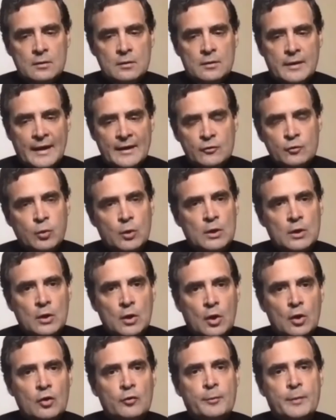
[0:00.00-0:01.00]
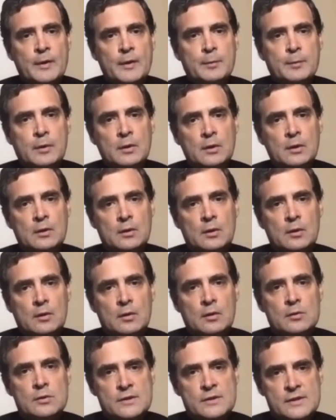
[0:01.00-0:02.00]
That's what a lot of people
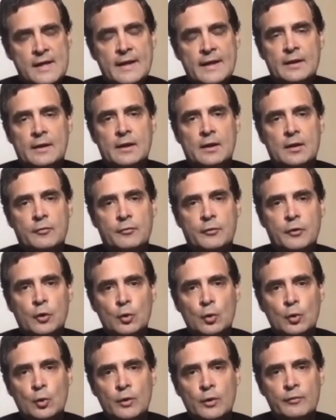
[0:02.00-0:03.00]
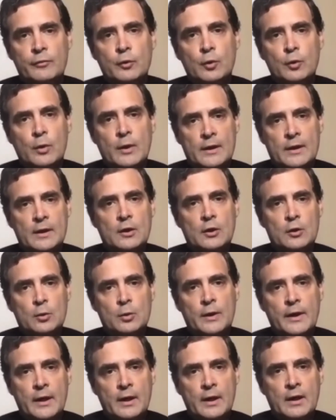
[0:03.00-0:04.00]
say, that if you get
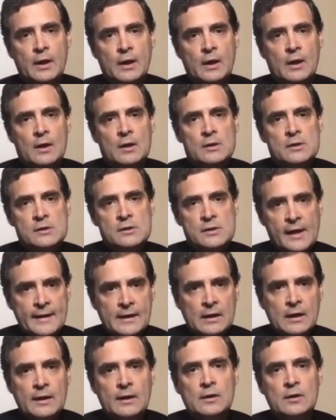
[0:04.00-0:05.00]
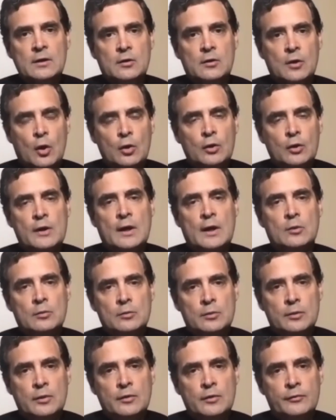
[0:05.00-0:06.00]
into a cyclical lockdown,
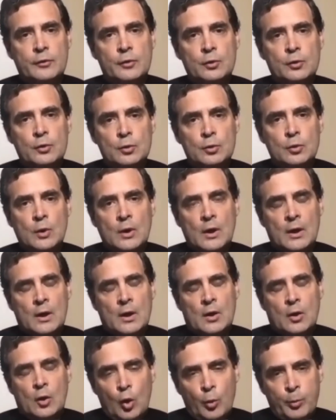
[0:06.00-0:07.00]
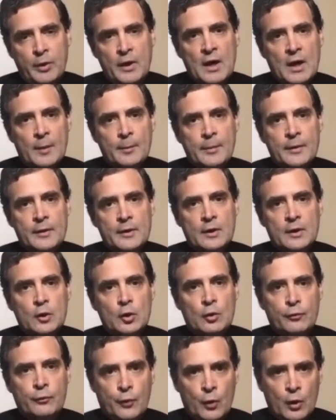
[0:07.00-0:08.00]
if you open up and then
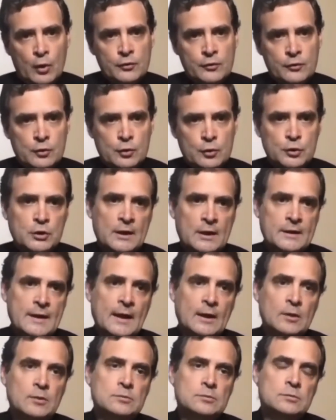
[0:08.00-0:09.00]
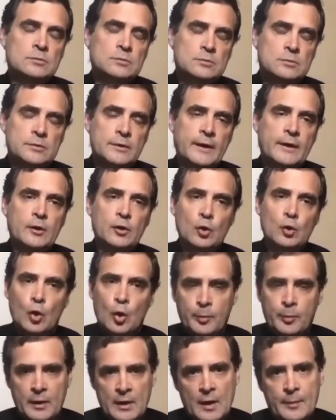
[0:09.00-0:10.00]
you're forced to shut down, and then you
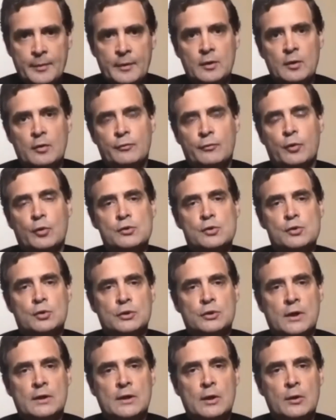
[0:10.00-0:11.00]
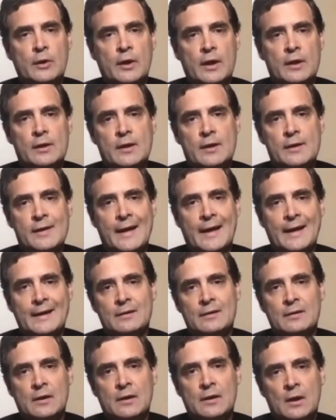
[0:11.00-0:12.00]
open up and you're forced to shut down again, then that
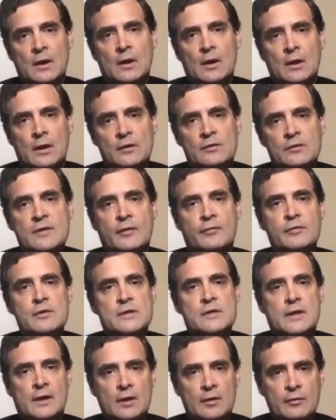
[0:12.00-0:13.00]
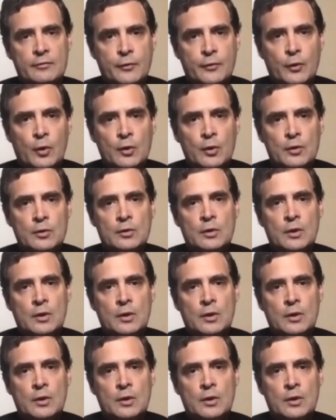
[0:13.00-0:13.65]
is devastating for